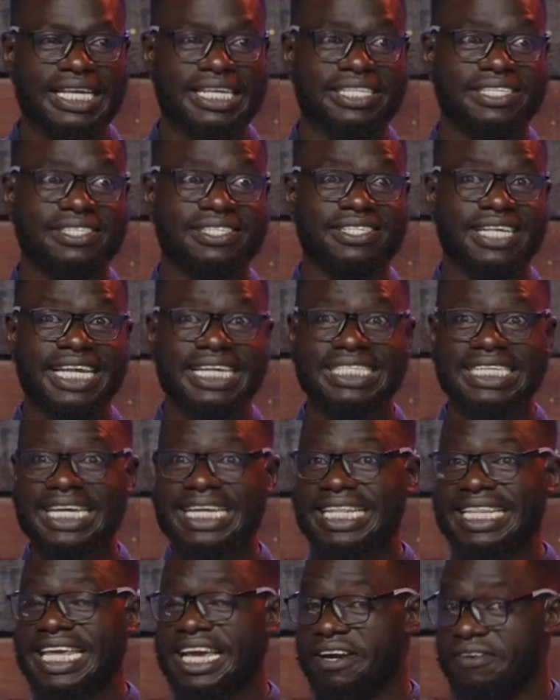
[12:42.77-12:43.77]
Is
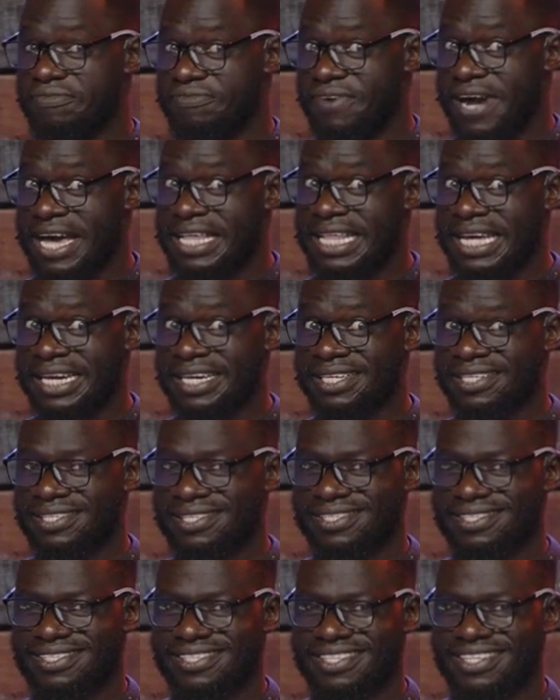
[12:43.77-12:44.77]
Satan their father.
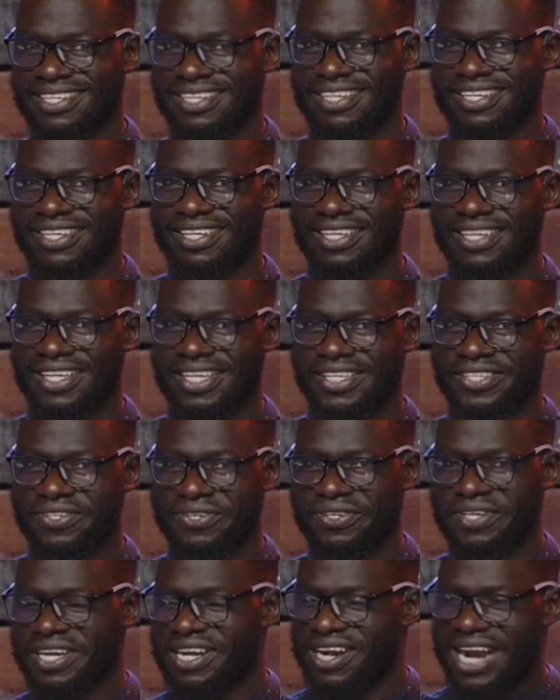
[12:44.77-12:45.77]

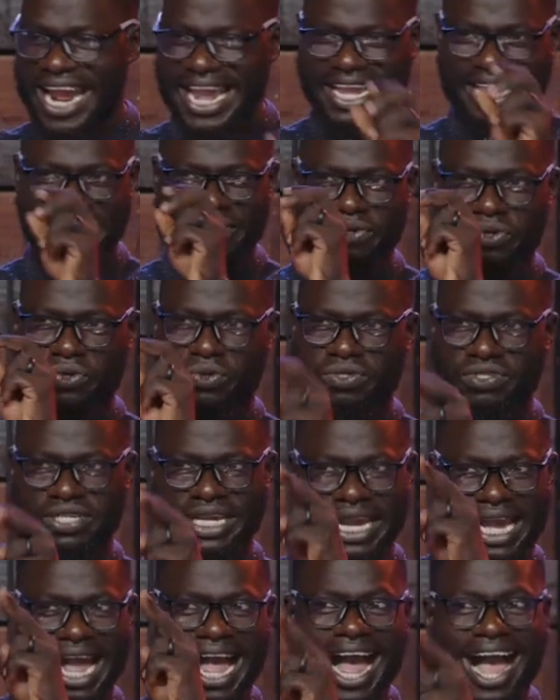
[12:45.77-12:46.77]
So you're like, you'll
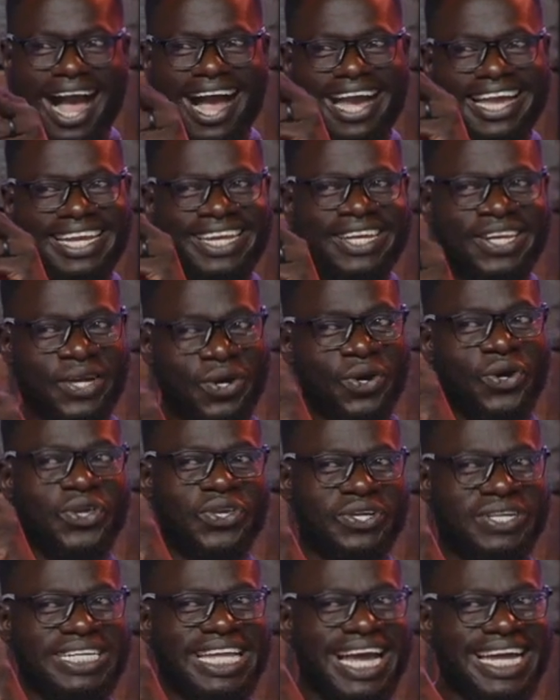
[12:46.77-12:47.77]
say, I know
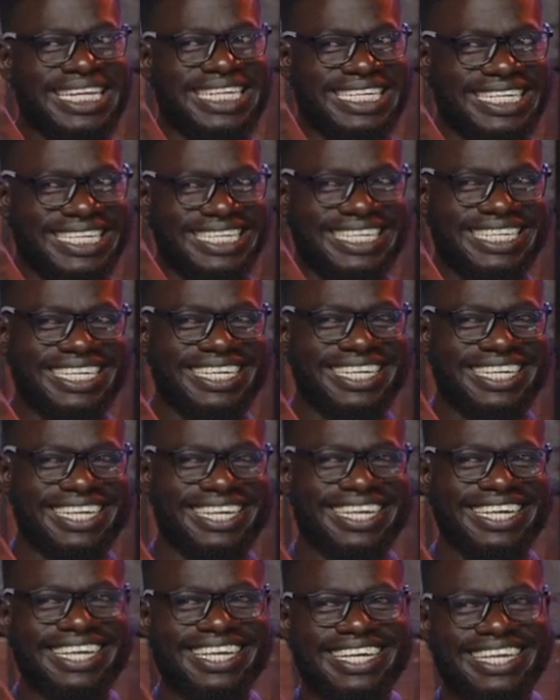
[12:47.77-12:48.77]
your daddy.
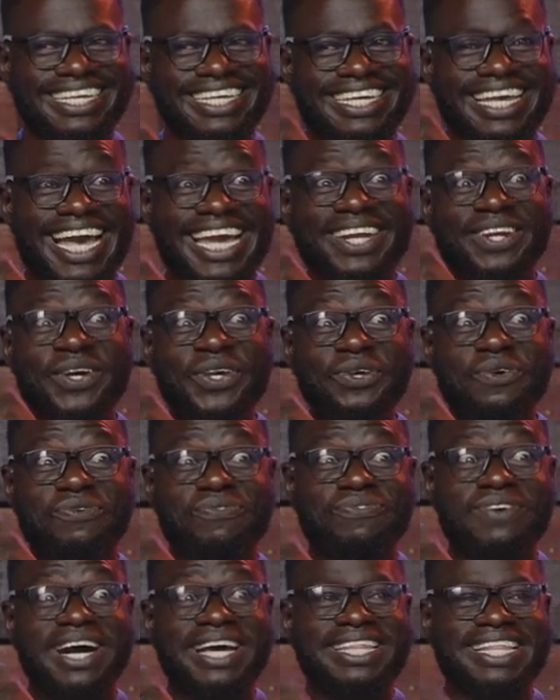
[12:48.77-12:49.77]
I know your
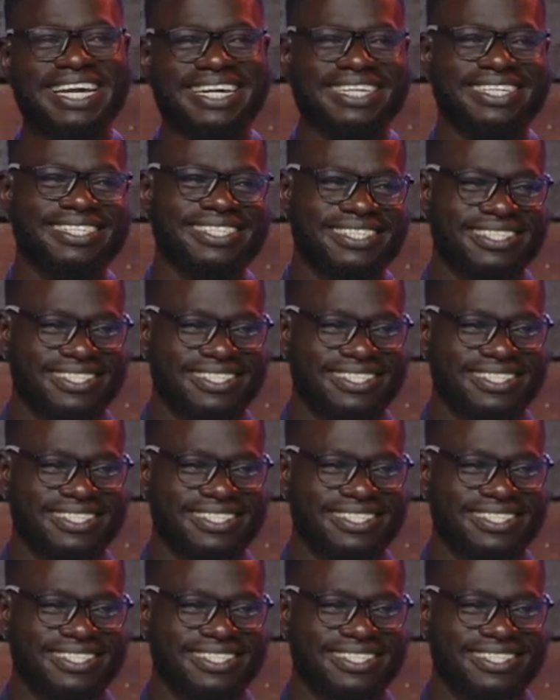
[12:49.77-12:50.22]
father.